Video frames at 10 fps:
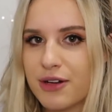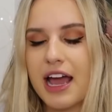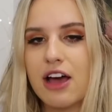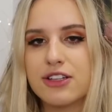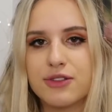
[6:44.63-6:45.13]

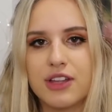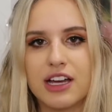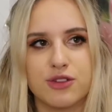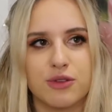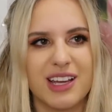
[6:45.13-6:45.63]
I also
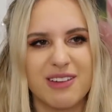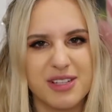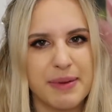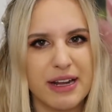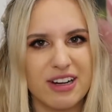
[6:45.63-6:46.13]
thought juuling was
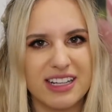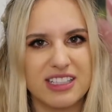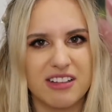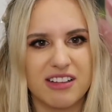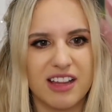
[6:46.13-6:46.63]
better
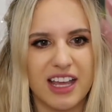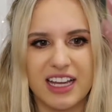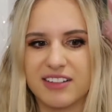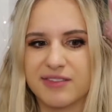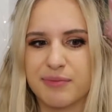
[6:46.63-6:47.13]
until
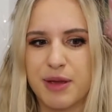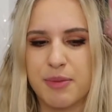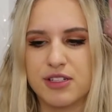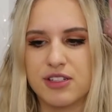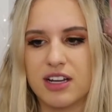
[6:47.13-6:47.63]
like
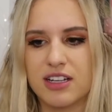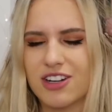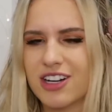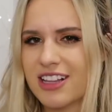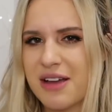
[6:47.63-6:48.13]
people's lungs
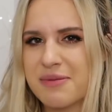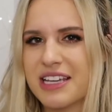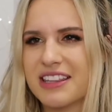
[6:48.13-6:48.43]
started collapsing.